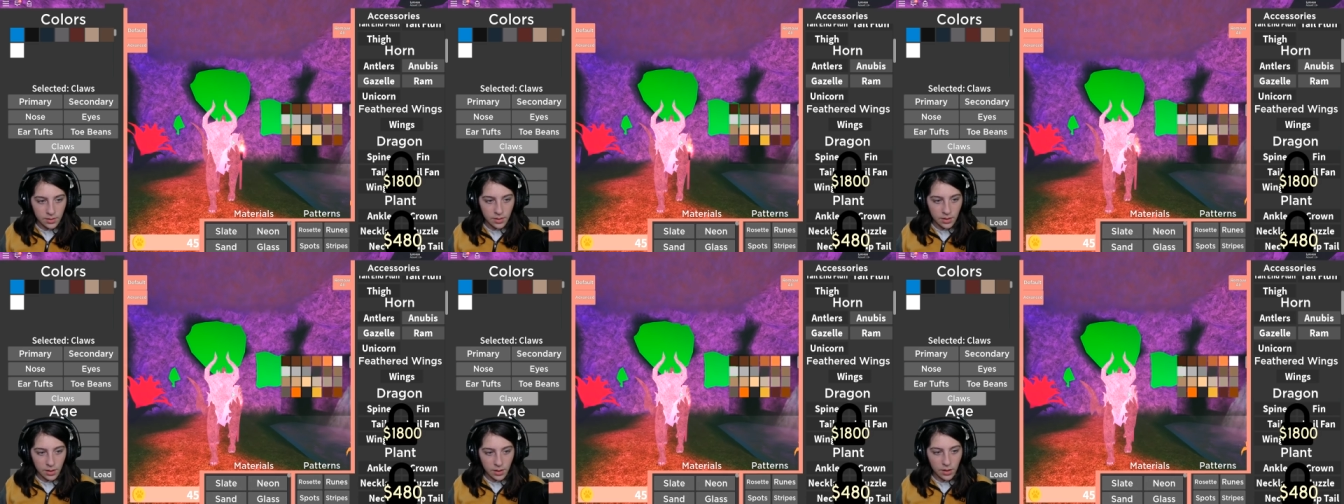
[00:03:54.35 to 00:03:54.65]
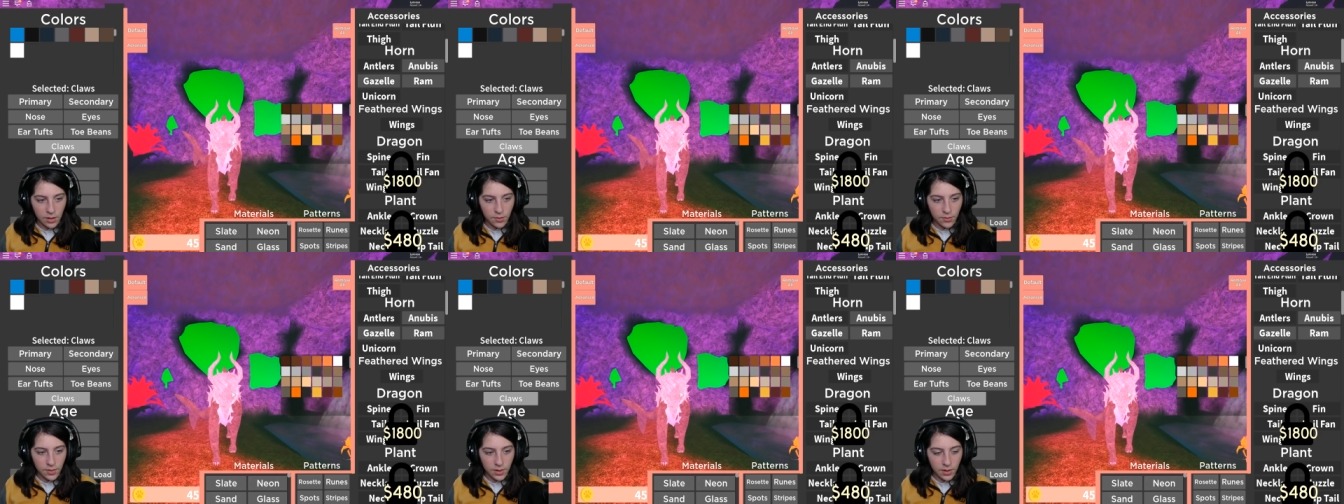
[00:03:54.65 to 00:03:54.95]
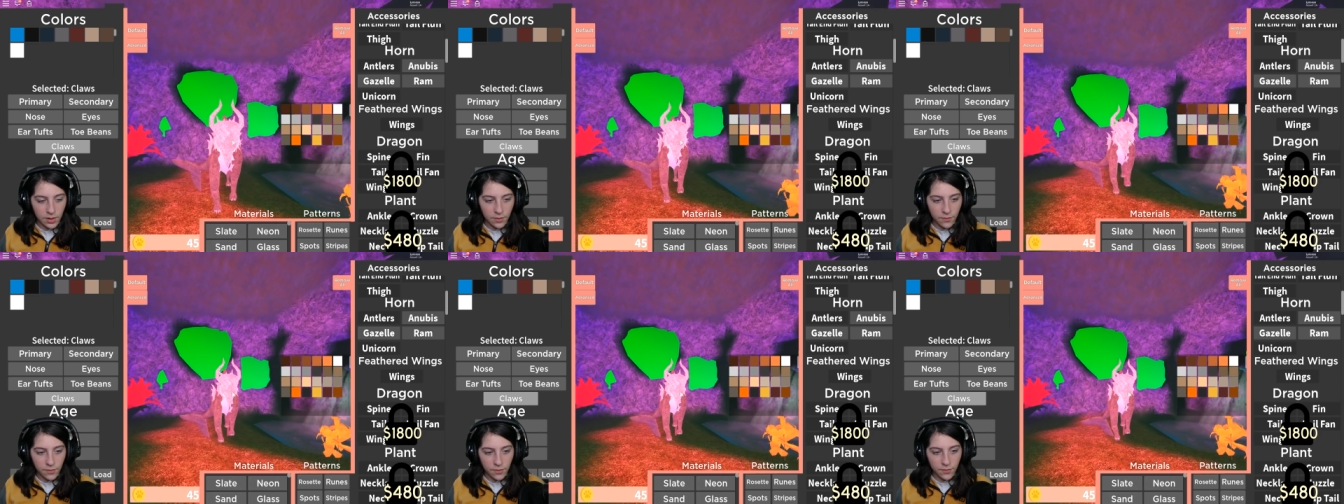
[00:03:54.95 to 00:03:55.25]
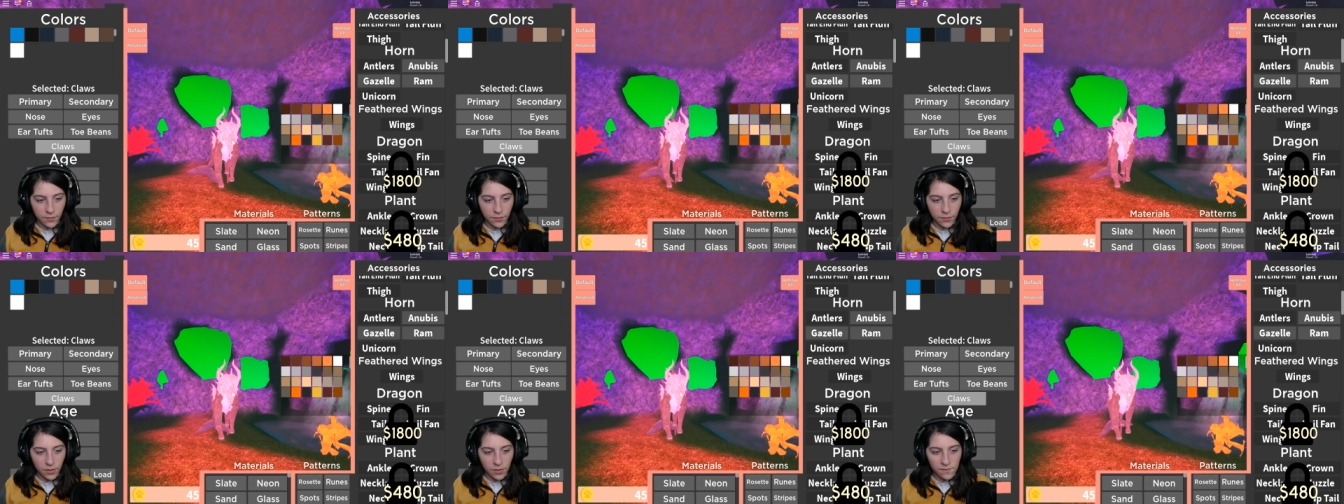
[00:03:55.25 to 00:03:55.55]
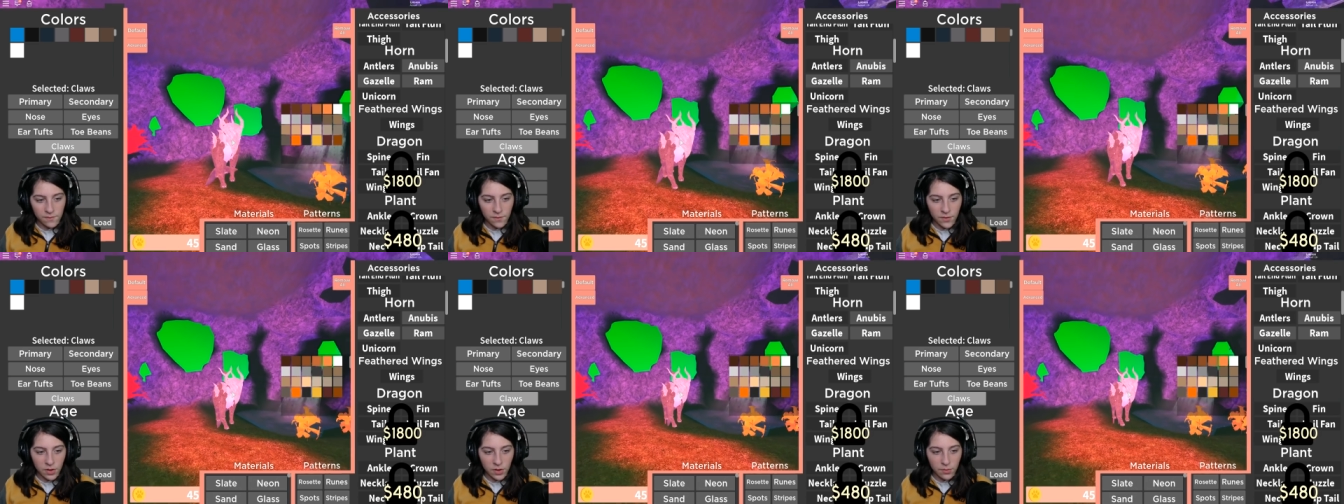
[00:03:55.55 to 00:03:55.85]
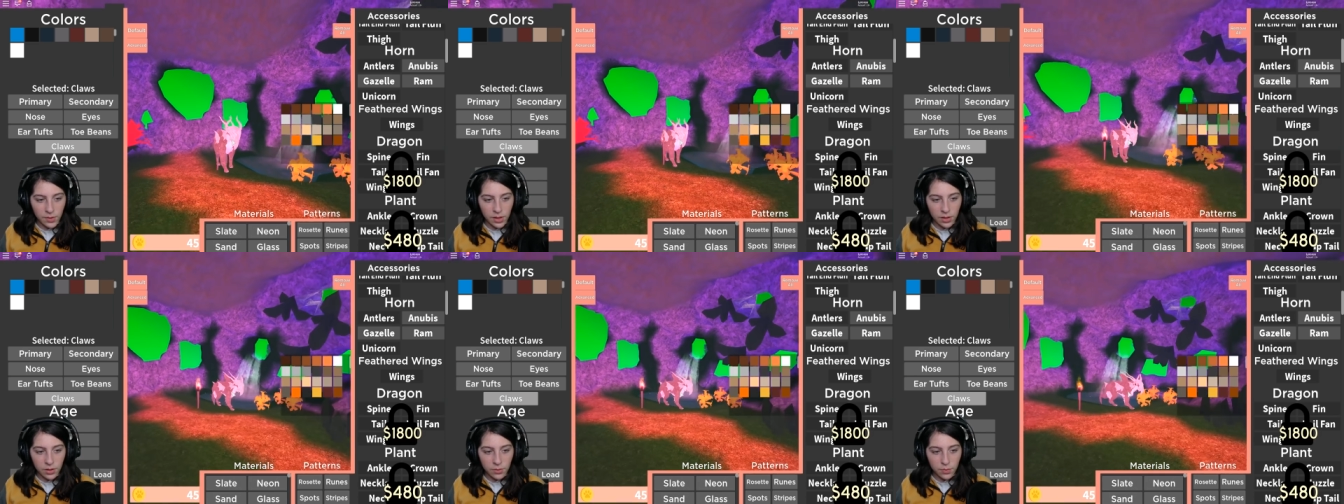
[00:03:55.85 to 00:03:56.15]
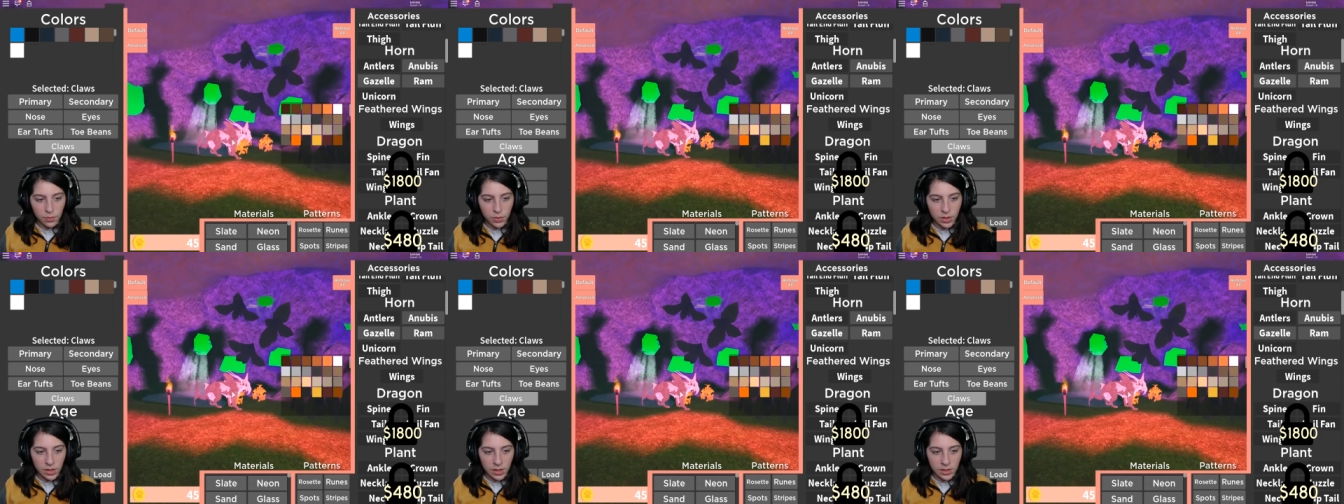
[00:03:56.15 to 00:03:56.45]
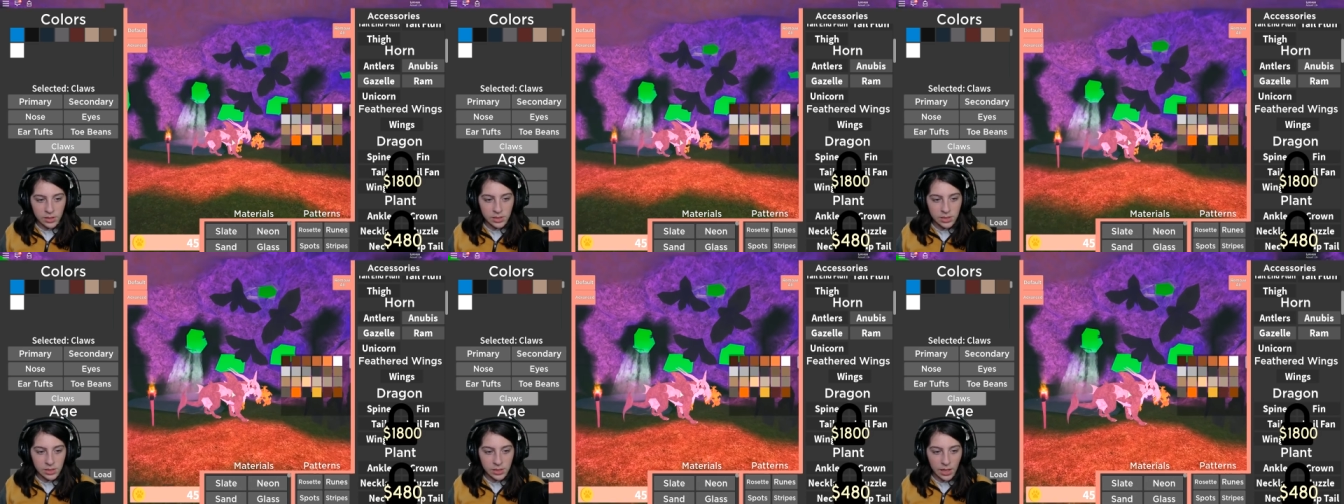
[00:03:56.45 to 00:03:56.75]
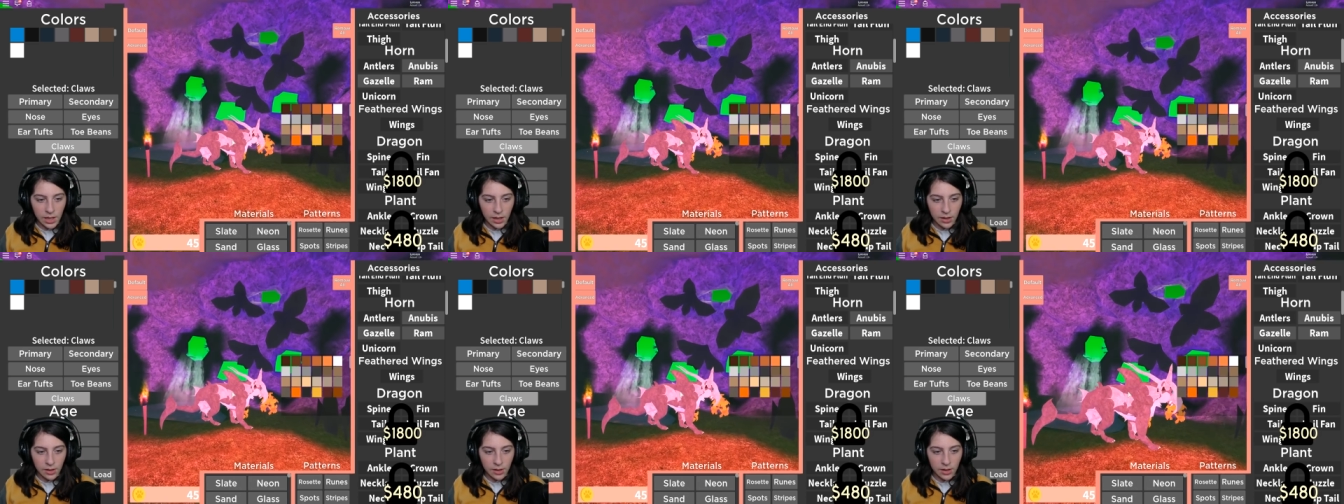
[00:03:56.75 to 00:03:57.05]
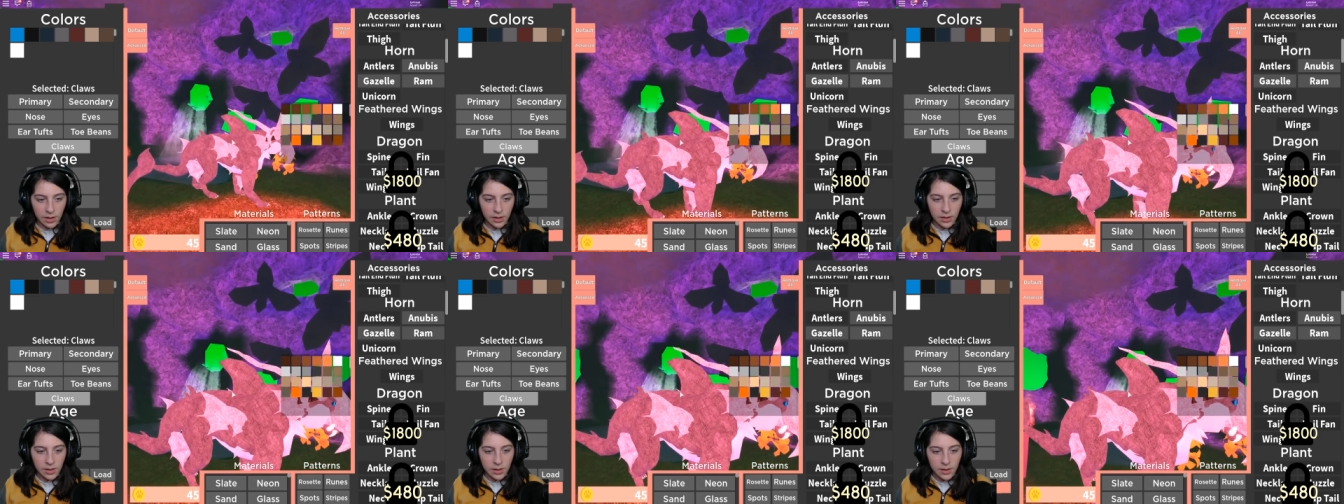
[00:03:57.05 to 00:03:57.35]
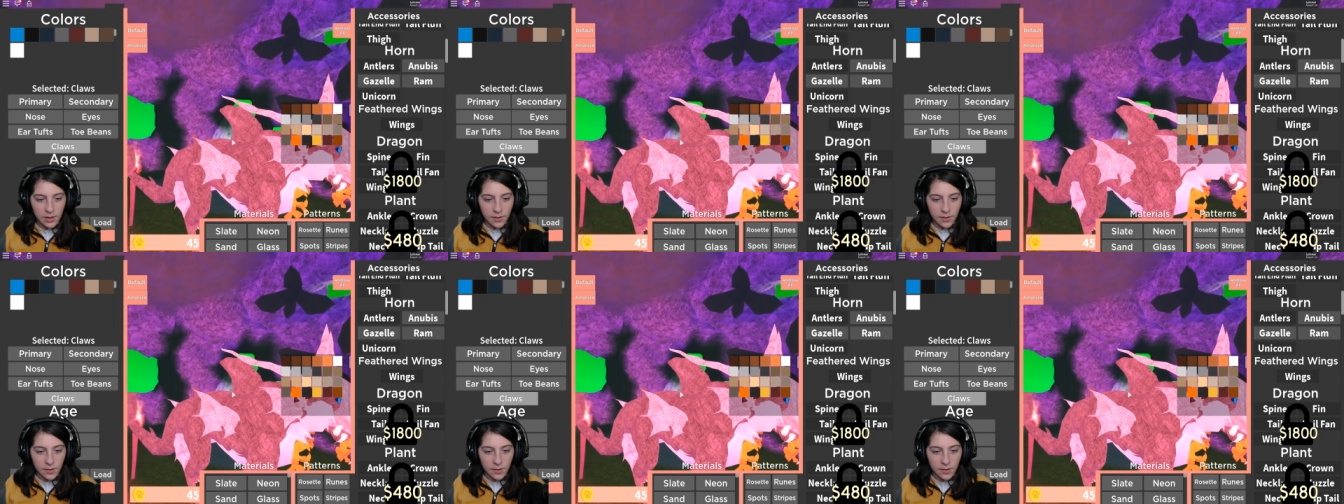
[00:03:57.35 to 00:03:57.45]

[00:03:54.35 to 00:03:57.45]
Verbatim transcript: There we go. From front view, we look pretty scary.